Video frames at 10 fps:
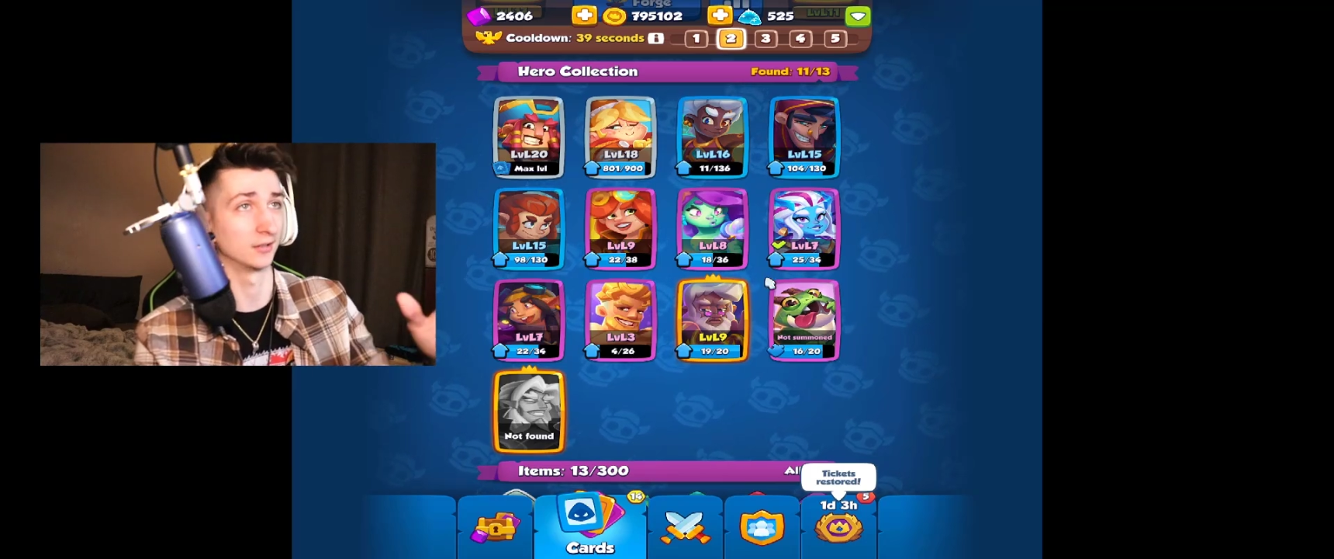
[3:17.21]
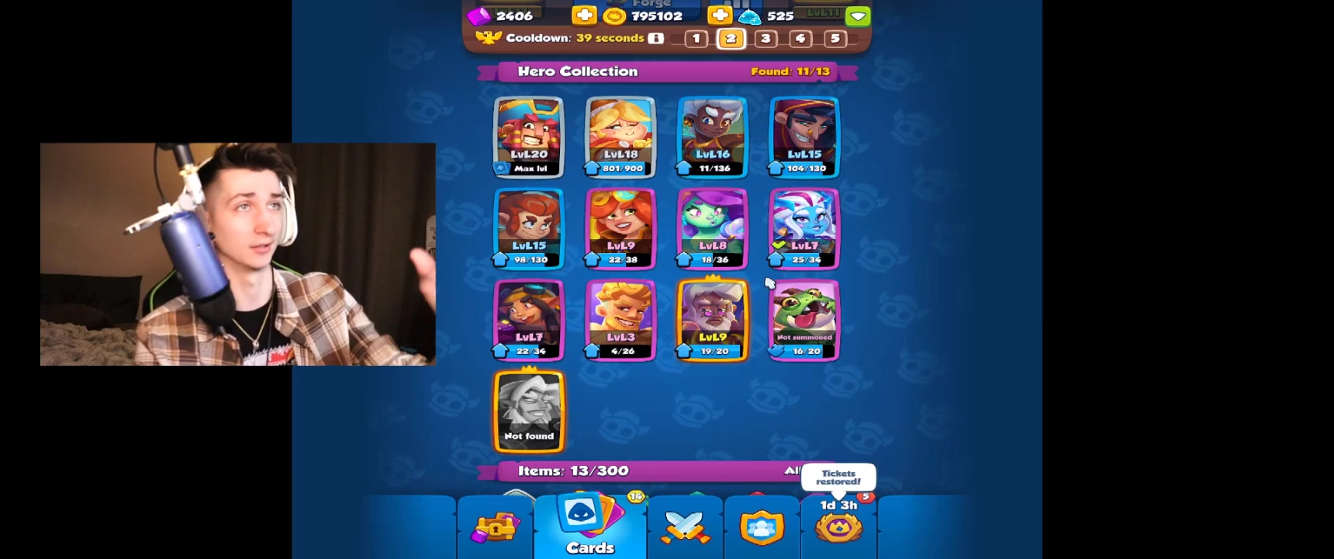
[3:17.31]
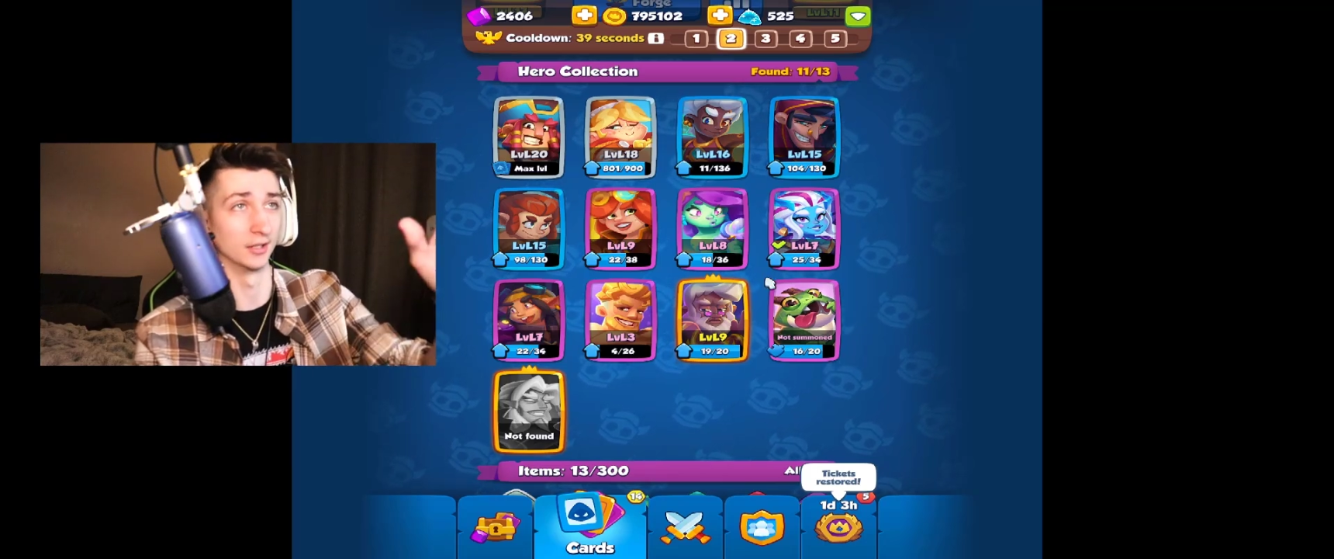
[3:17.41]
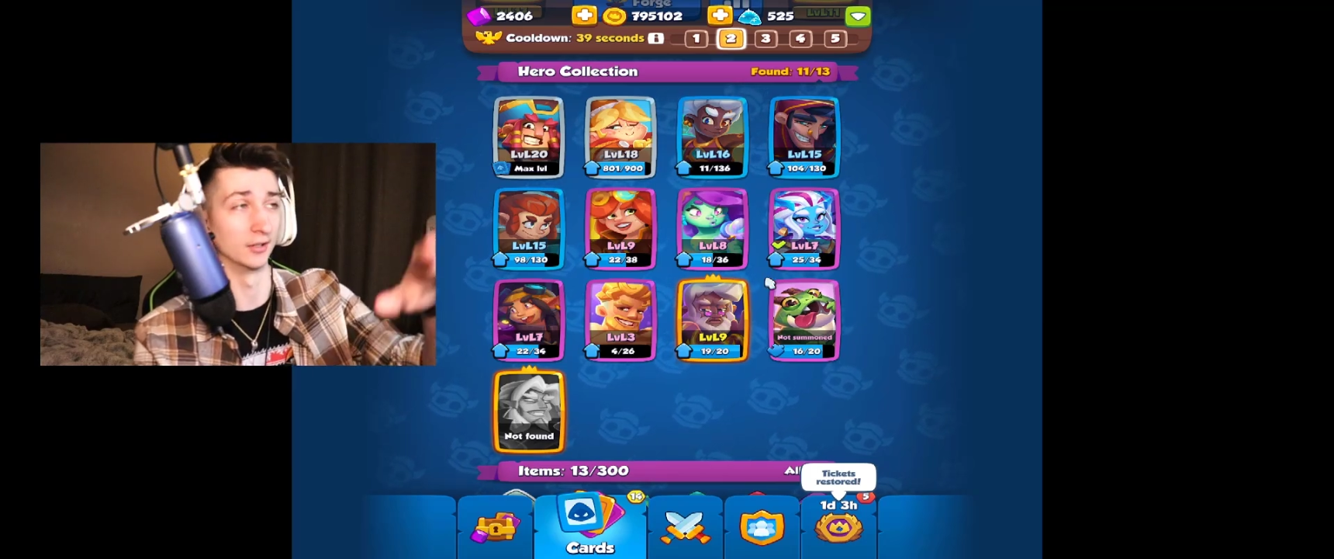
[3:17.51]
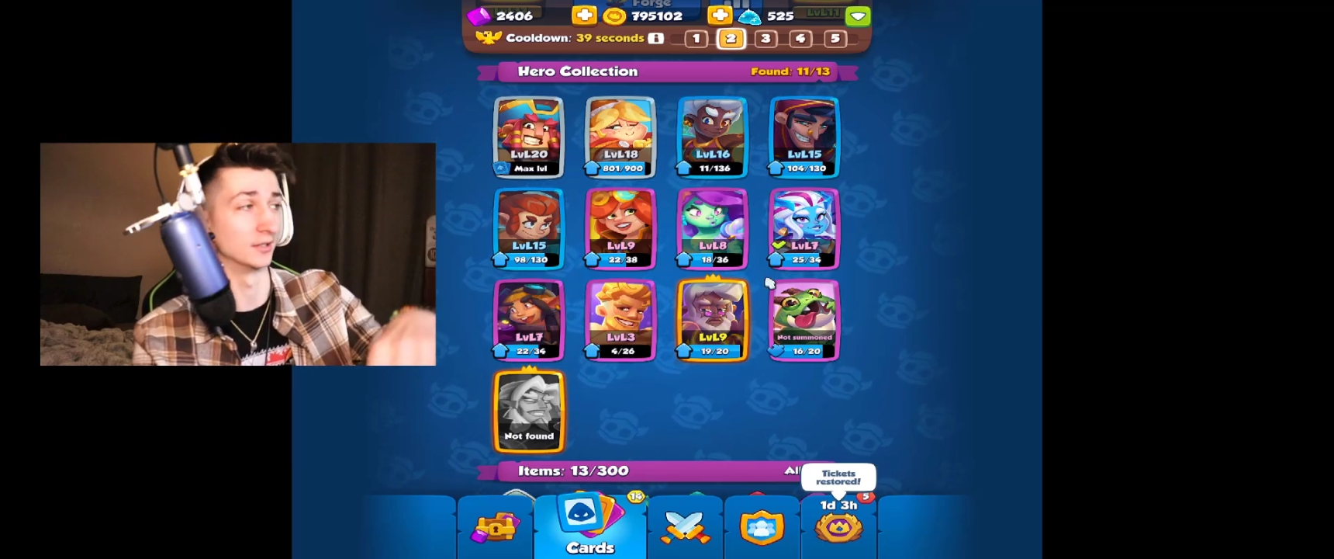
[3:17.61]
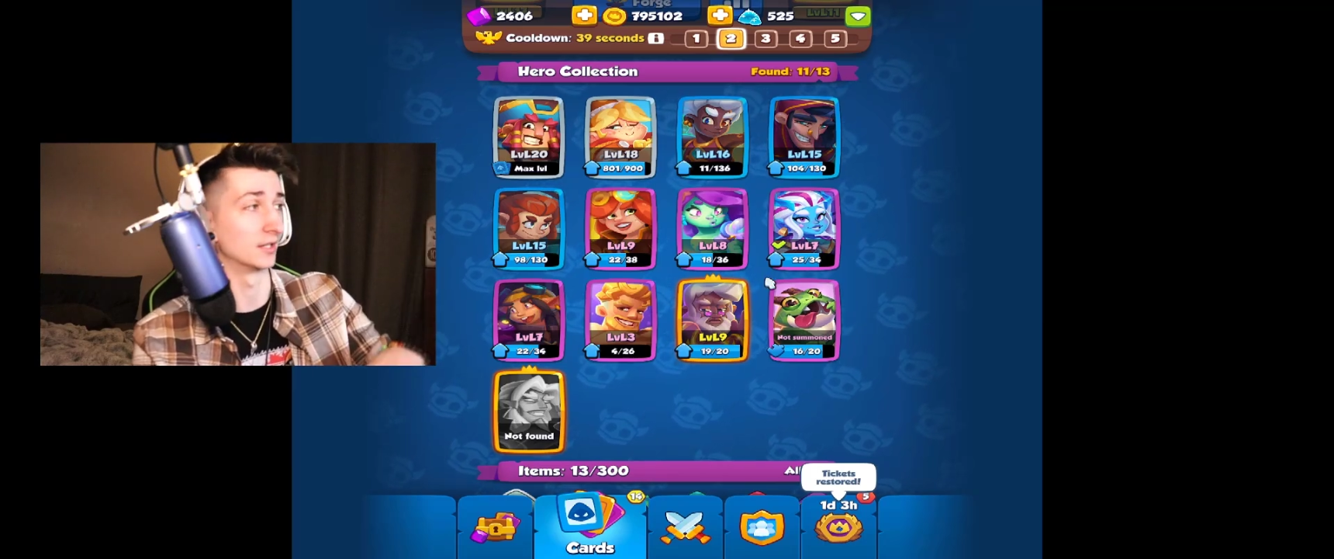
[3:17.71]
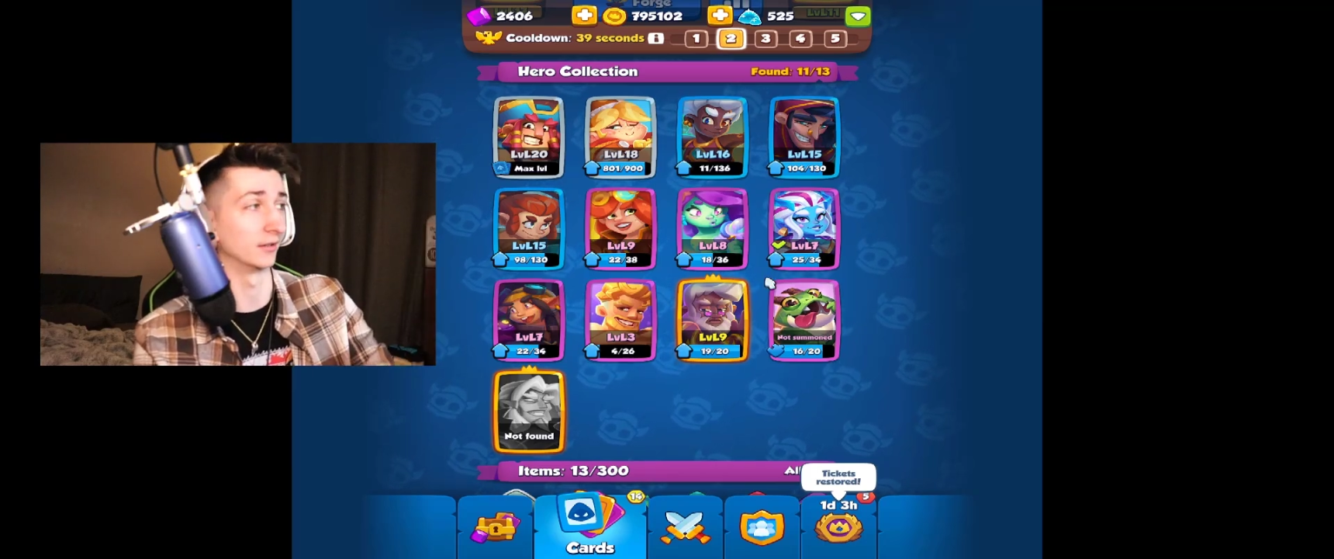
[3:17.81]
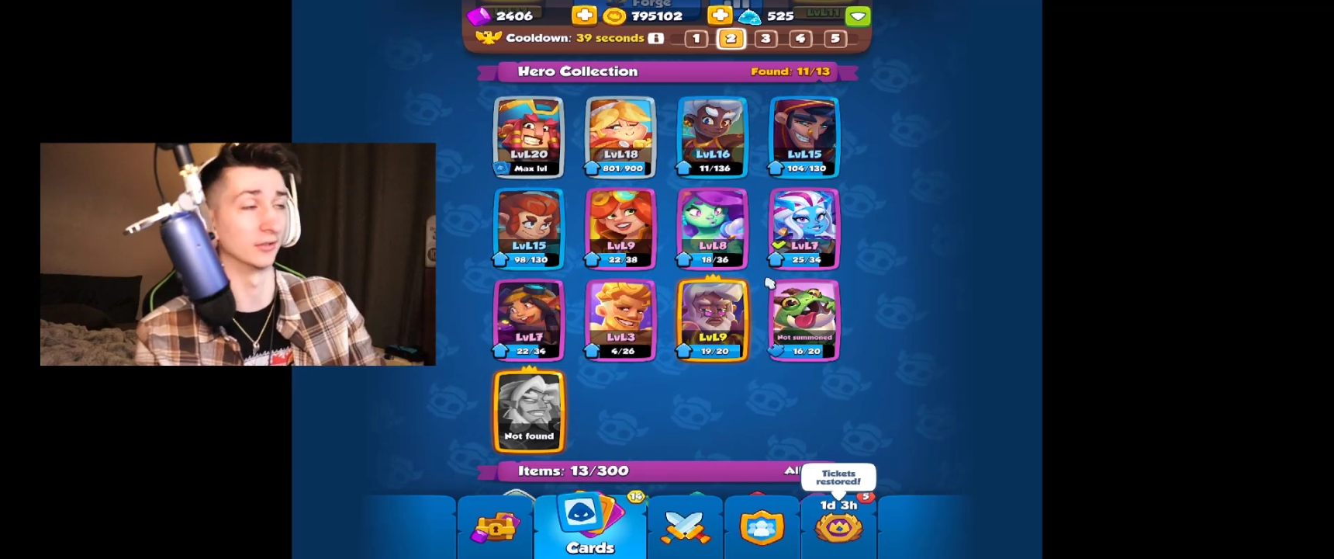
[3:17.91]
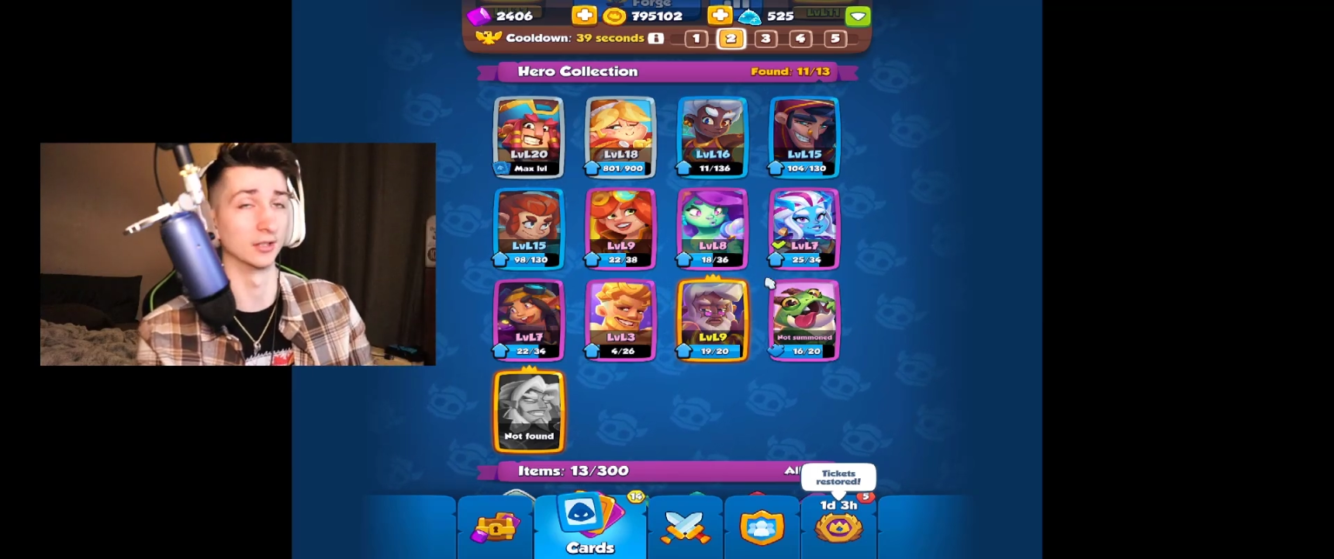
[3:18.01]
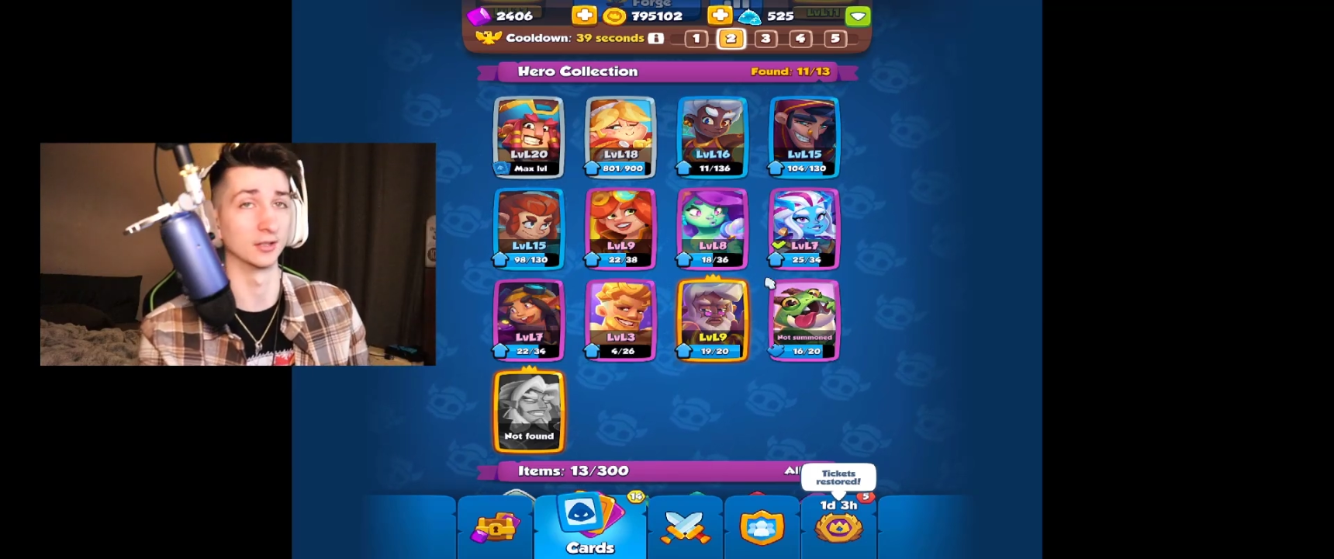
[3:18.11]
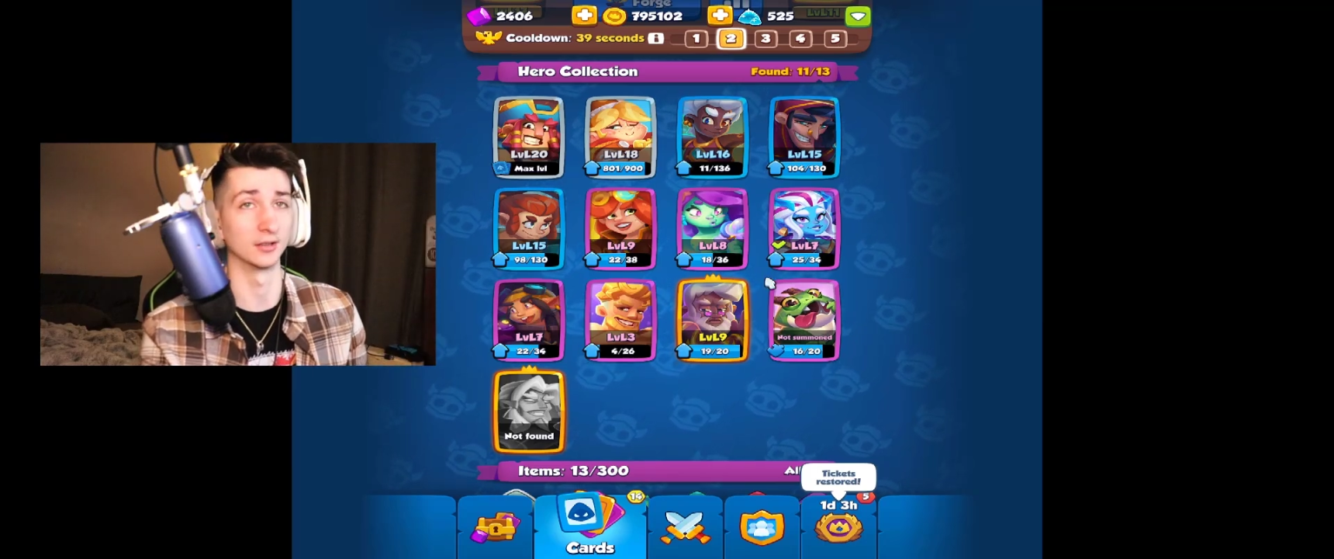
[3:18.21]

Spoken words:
You know, he's not even,